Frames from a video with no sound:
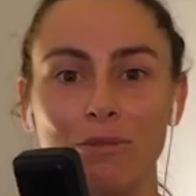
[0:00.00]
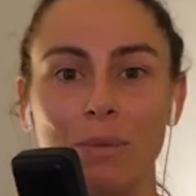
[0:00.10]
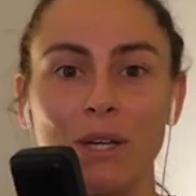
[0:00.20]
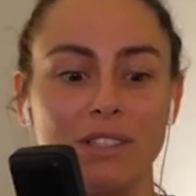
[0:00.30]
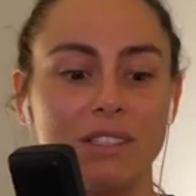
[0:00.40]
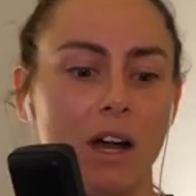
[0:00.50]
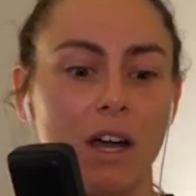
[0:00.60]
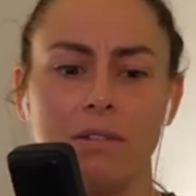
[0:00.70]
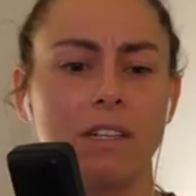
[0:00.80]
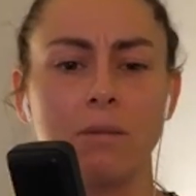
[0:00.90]
because
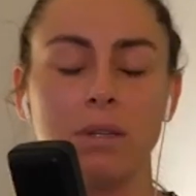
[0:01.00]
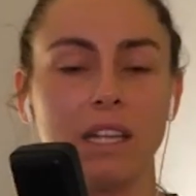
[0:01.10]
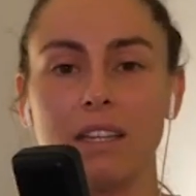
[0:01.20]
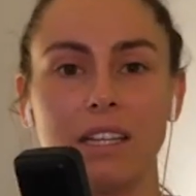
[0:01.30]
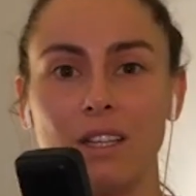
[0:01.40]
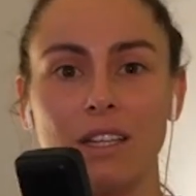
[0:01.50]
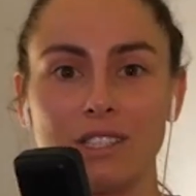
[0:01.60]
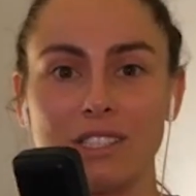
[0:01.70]
I'd completely lost